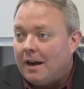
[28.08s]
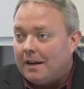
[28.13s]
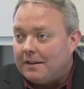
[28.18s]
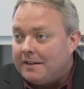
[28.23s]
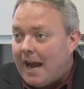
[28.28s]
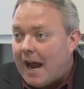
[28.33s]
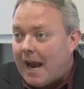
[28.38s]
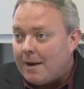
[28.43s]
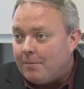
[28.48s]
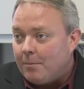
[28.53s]

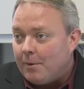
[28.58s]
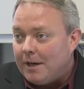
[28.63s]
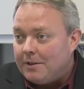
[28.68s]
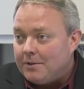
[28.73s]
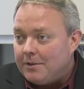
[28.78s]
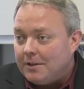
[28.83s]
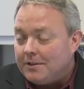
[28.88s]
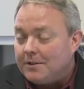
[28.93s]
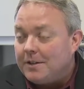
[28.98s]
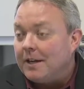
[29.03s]
data
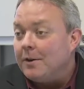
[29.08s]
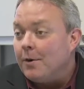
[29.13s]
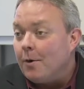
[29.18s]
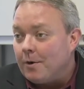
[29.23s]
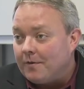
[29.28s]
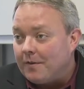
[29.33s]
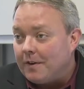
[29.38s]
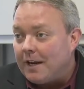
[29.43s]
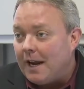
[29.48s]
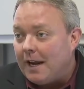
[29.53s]
breaches and
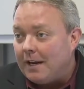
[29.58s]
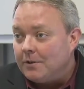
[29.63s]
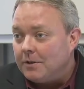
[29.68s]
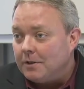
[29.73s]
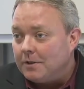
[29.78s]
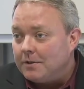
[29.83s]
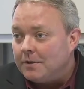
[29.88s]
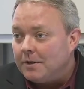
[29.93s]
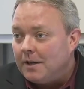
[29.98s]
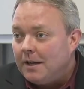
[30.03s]

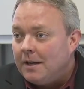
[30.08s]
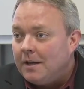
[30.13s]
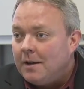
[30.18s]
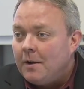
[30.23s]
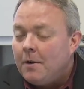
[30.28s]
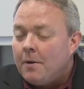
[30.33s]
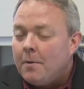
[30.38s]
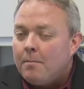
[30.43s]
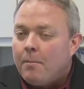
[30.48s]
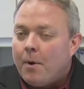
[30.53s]
notifications.
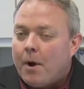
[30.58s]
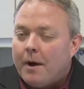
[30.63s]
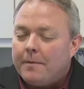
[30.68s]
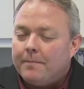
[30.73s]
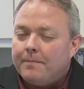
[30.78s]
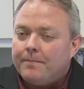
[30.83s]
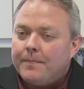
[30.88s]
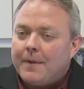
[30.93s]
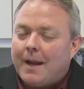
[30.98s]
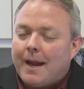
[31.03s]
But
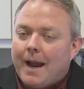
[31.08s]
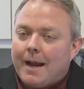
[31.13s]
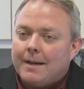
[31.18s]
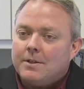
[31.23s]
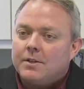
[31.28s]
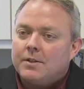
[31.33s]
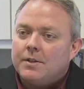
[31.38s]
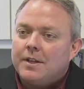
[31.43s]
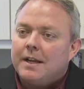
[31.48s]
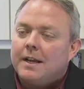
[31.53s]
I
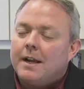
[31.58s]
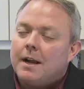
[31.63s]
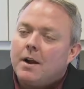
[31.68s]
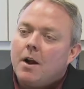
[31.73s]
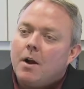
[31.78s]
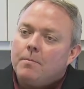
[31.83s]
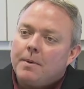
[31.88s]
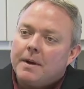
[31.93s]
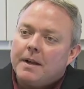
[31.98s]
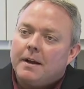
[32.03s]
just think a
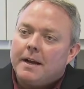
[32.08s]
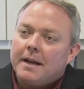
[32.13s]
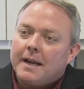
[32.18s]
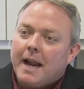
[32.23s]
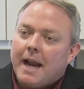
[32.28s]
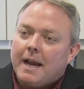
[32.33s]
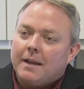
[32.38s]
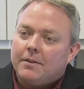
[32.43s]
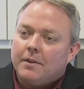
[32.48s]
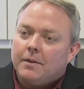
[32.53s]
company like
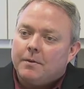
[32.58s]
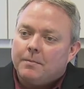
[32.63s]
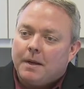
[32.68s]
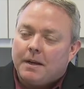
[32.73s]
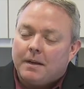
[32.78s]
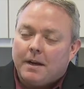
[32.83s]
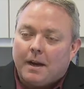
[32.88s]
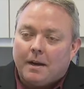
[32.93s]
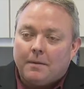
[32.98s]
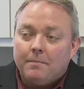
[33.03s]
Anthem
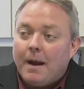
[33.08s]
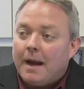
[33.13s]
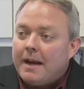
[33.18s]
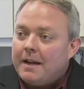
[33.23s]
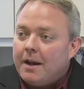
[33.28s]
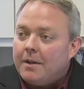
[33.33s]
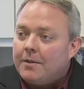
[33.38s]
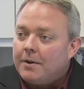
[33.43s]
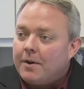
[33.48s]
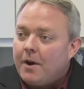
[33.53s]
and
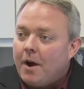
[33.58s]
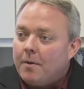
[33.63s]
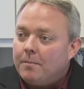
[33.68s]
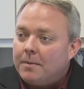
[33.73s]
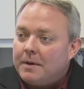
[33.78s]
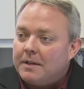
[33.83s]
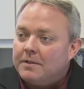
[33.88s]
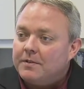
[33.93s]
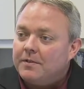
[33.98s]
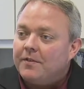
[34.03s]
many other
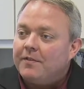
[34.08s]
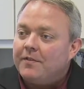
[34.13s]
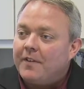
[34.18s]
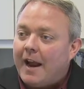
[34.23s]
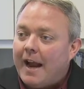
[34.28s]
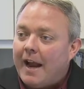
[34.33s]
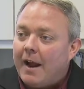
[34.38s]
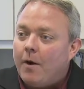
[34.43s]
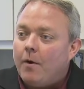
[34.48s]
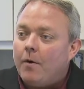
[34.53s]
companies
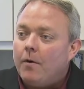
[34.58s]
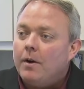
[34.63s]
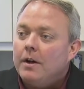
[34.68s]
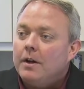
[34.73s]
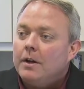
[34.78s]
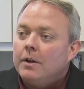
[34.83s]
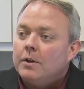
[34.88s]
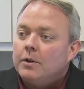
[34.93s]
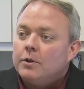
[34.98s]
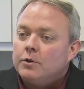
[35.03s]
fail
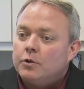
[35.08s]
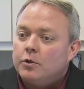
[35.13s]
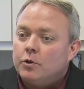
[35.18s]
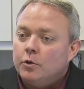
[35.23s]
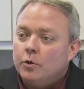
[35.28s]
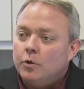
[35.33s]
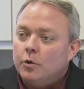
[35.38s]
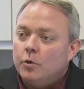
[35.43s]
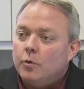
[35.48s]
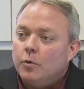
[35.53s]

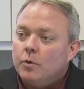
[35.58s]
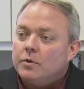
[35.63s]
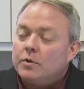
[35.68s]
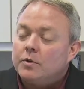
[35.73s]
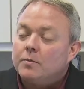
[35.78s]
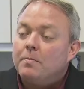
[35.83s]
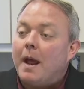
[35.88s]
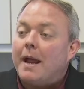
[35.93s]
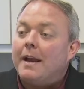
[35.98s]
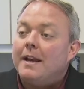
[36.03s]
to
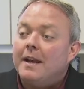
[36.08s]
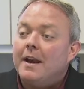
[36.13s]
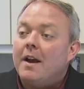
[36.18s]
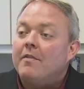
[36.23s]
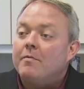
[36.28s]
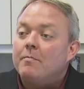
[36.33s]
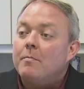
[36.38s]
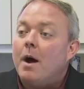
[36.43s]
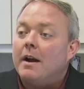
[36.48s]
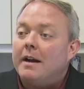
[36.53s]
spend
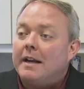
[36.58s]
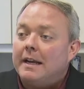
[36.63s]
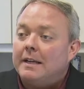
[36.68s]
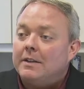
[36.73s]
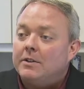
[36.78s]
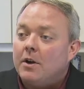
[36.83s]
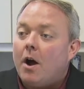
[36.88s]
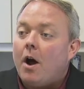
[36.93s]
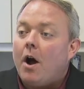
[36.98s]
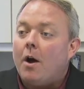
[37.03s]
enough money
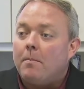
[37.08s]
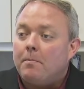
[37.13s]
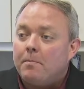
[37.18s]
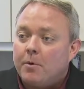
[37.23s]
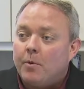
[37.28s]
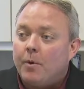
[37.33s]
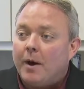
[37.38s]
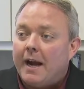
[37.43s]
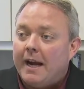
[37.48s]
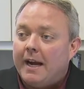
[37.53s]
to
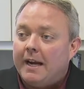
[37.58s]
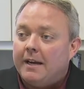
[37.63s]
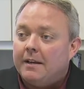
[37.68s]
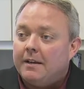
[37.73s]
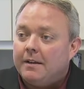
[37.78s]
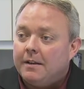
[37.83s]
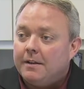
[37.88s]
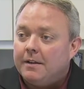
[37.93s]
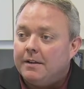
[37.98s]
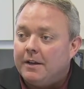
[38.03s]
upgrade,
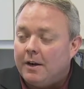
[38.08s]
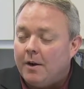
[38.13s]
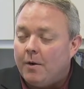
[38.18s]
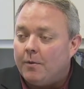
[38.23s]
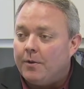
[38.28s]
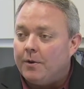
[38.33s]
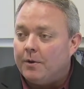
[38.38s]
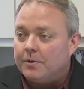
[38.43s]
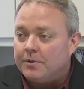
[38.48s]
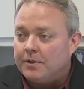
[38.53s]

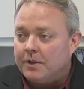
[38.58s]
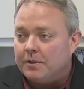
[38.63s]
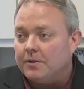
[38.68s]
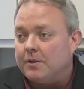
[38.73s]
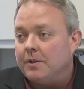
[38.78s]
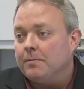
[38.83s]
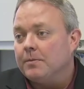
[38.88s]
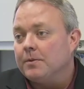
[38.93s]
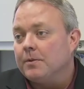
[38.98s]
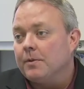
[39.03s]
their
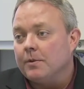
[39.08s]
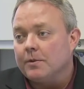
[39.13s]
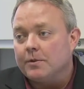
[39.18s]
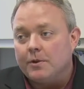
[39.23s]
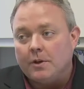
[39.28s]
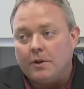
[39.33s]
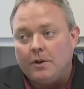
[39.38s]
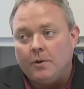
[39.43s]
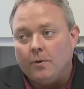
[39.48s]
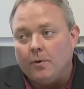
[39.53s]
systems, their
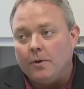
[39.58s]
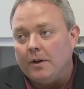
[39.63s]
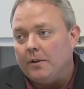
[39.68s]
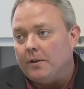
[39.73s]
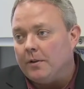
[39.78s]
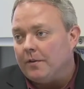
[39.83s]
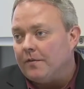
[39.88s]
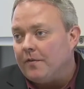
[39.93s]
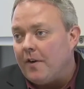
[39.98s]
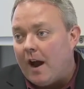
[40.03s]
security,
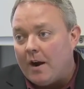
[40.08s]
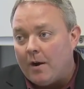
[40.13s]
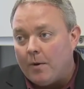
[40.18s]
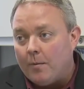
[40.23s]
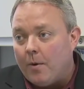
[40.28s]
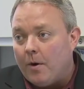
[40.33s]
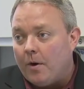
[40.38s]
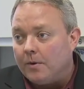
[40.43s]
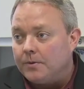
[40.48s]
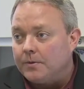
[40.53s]
their
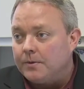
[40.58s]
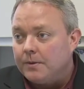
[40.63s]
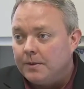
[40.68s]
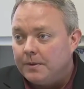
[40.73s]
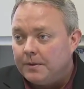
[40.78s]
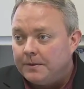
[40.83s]
firewalls.